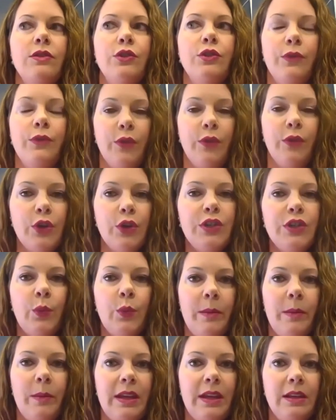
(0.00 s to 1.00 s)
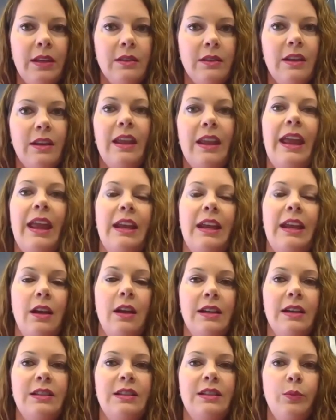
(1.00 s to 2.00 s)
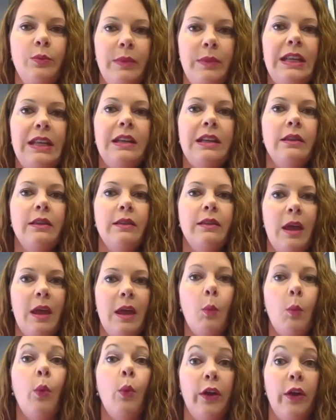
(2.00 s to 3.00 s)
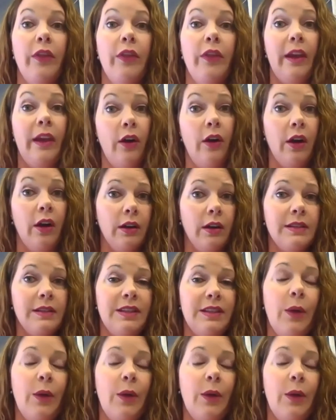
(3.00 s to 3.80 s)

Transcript: diverse women and also meeting them where they are.